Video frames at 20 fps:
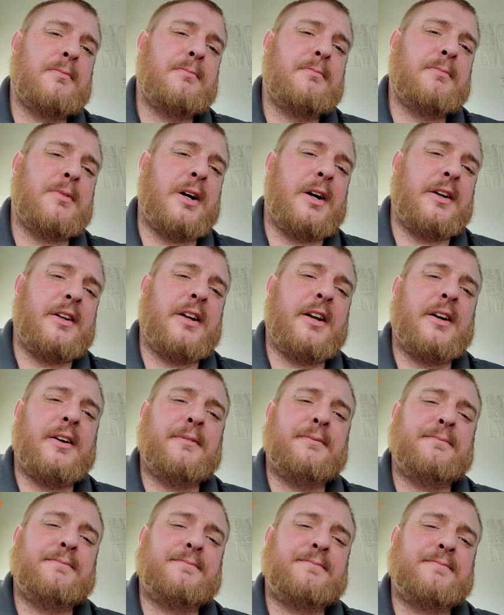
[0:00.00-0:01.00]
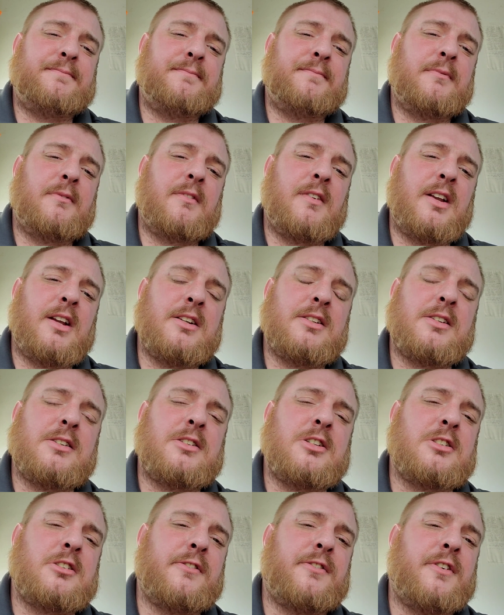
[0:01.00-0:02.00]
But yeah, this is
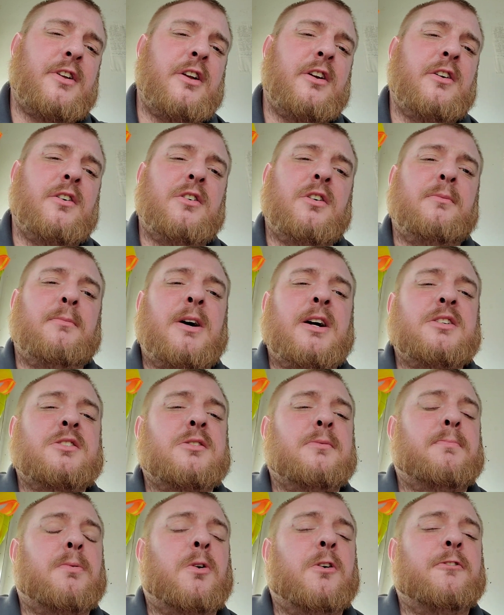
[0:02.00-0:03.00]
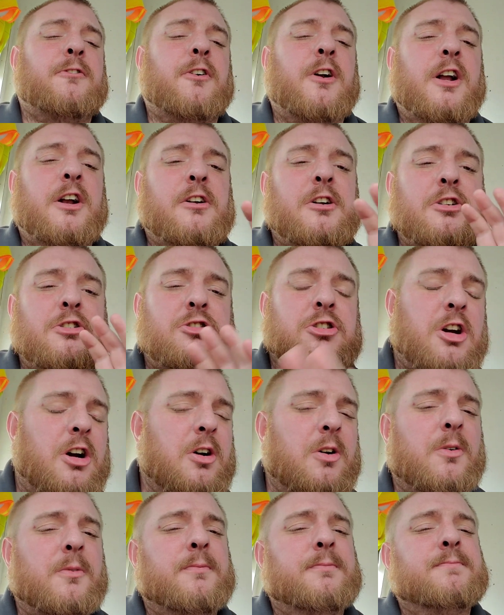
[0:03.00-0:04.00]
just a video of my support for Angry
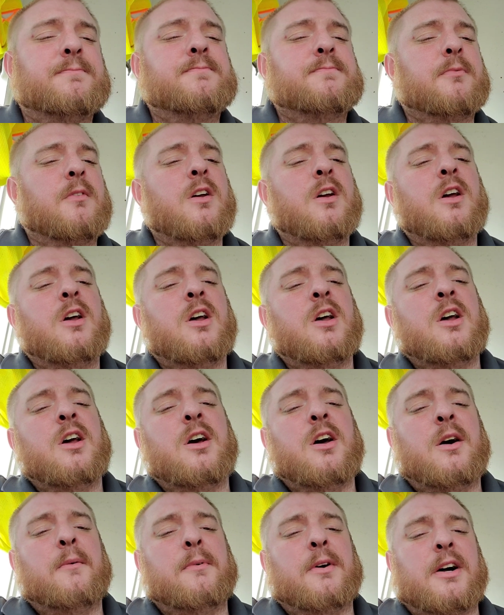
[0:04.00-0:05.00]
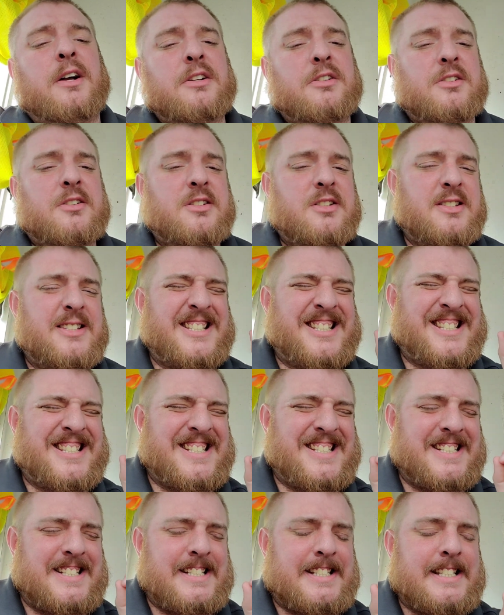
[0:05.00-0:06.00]
Joe. My
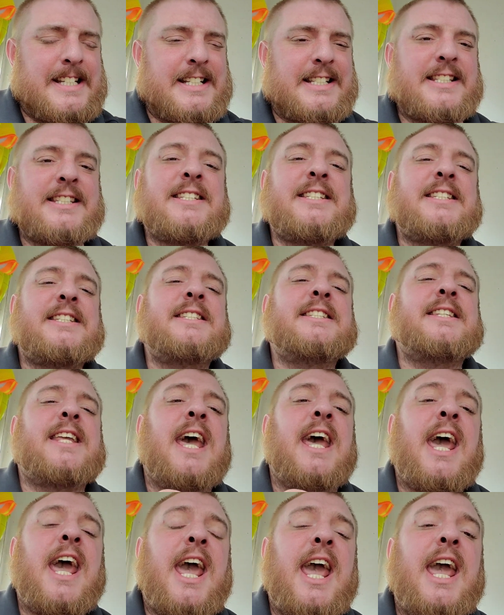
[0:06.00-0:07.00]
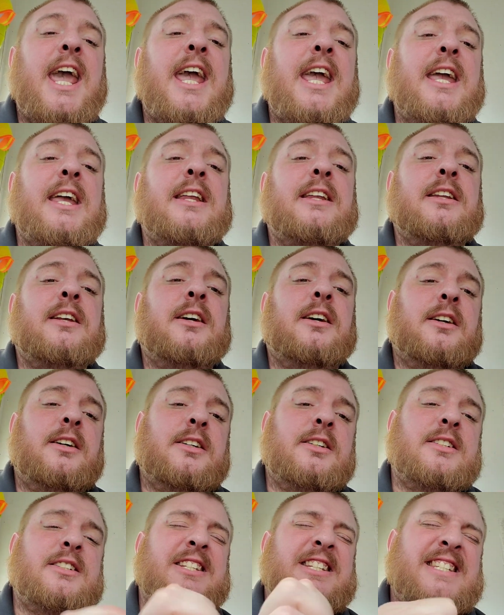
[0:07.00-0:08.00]
detain
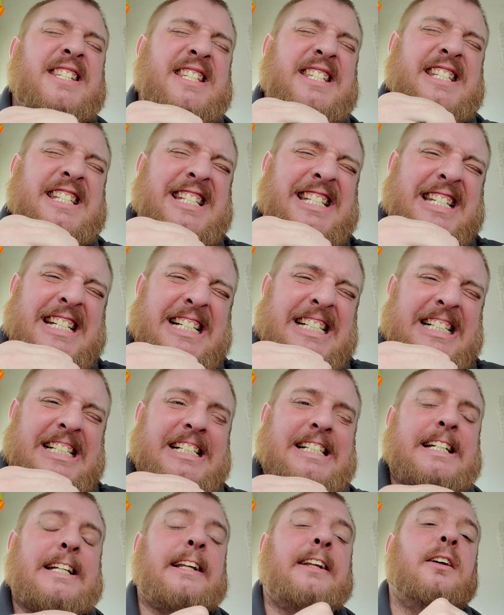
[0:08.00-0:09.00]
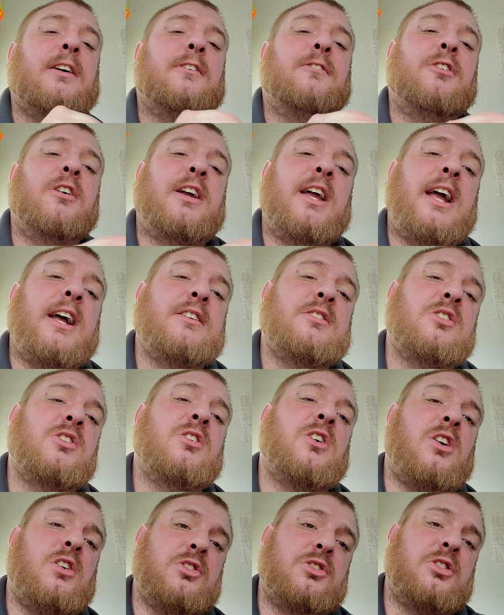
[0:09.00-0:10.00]
stain for cancel
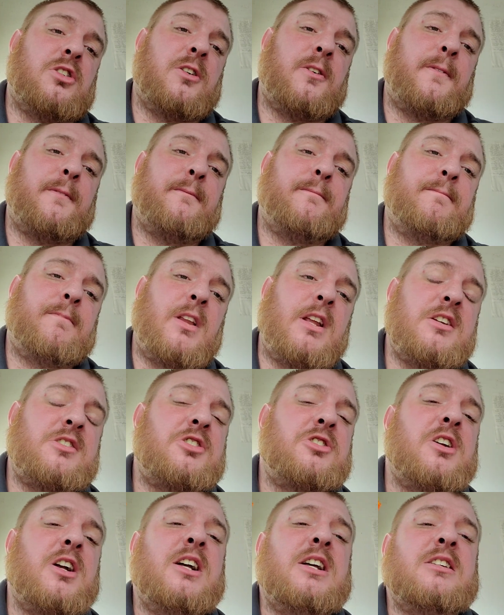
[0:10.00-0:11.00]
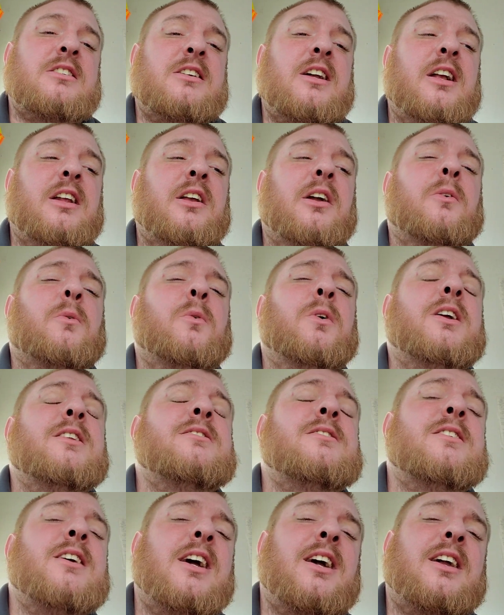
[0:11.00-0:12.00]
culture. This shit is getting
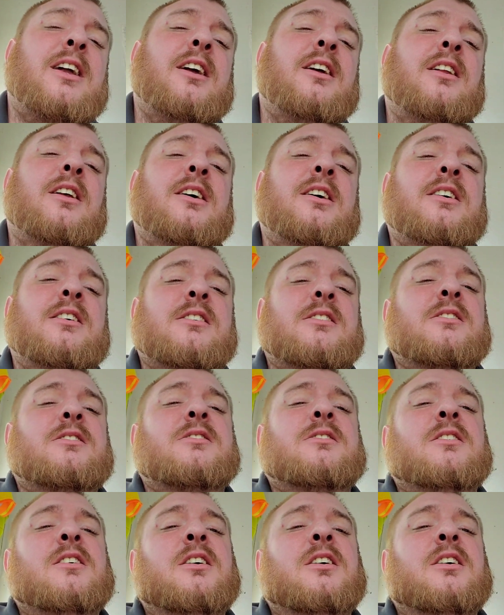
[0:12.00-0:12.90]
ridiculous.